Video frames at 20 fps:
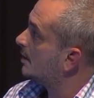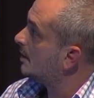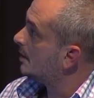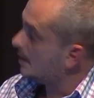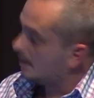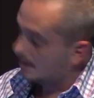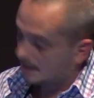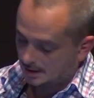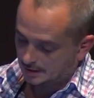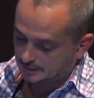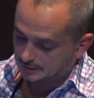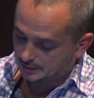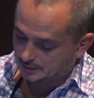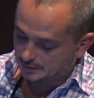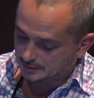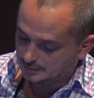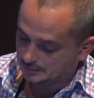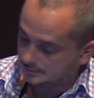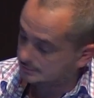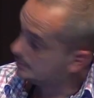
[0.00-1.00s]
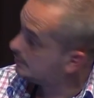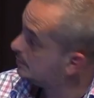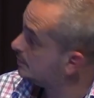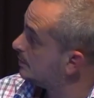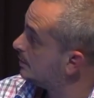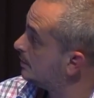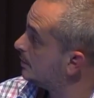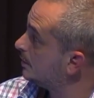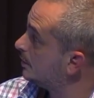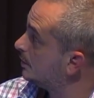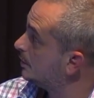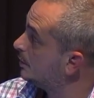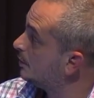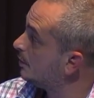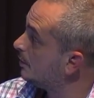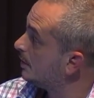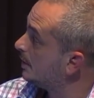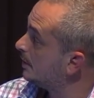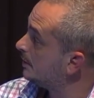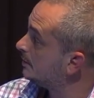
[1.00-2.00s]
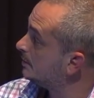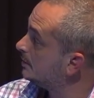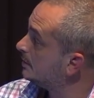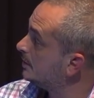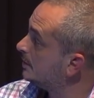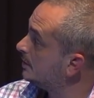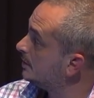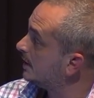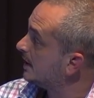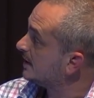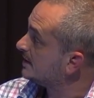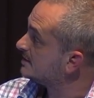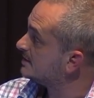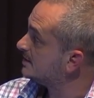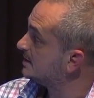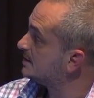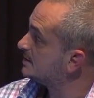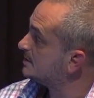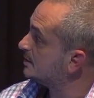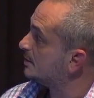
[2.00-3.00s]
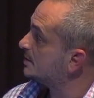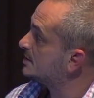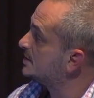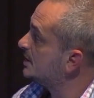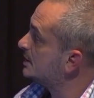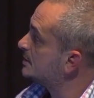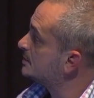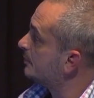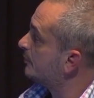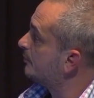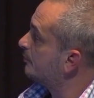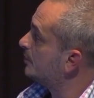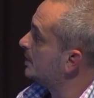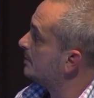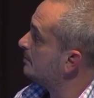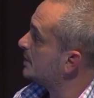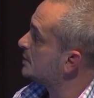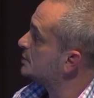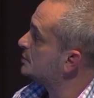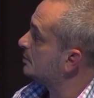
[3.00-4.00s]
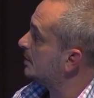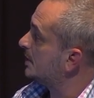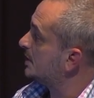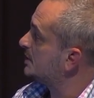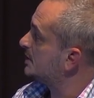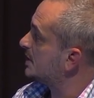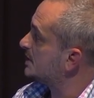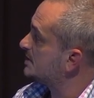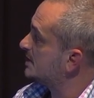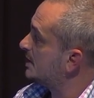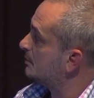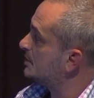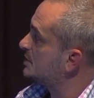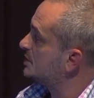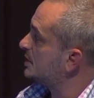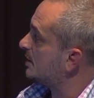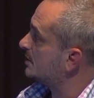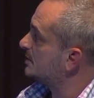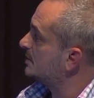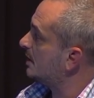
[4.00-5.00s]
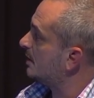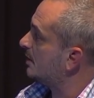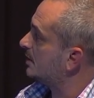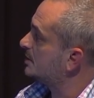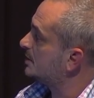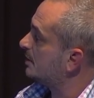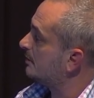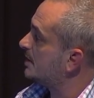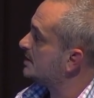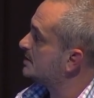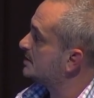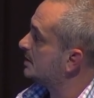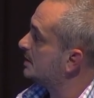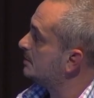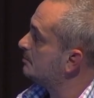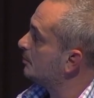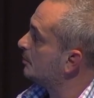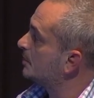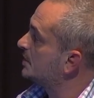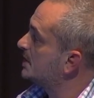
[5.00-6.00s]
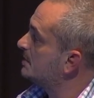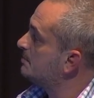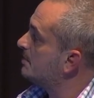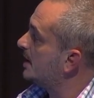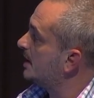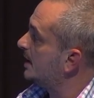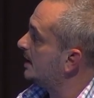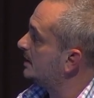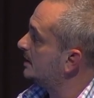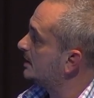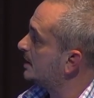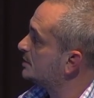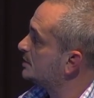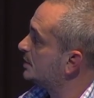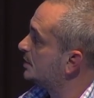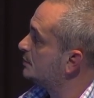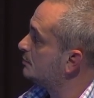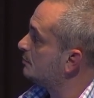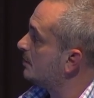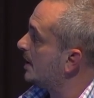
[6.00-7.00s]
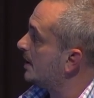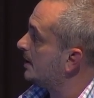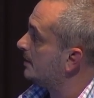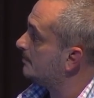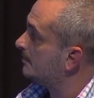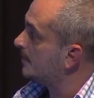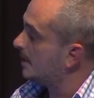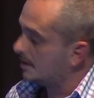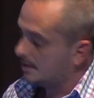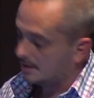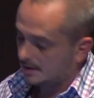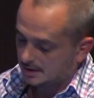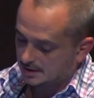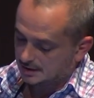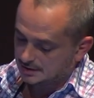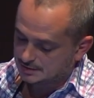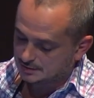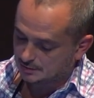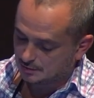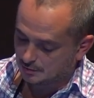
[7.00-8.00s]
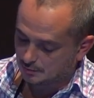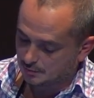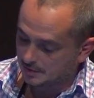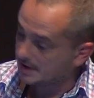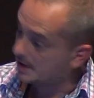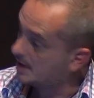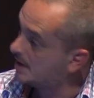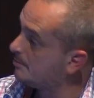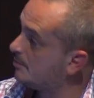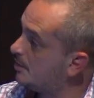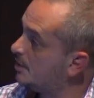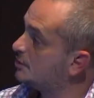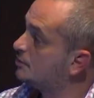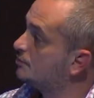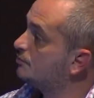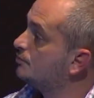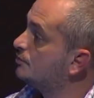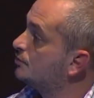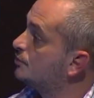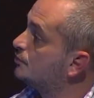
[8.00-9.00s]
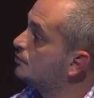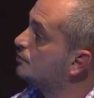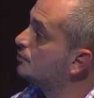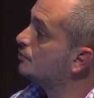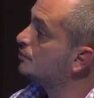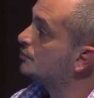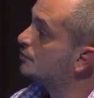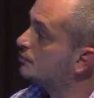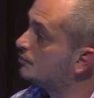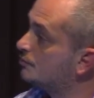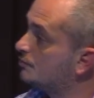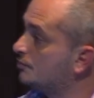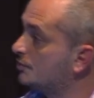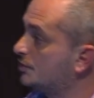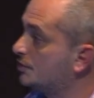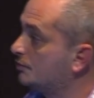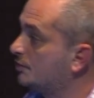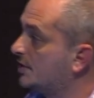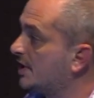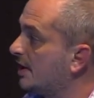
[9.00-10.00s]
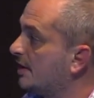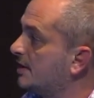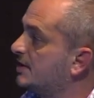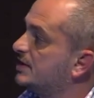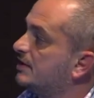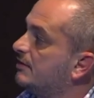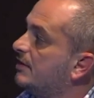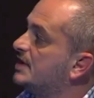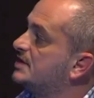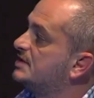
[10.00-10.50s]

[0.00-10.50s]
and go on like this until the fully mature NK cell, which are characterized in monkey by NKJ2A. So we are able to characterize, in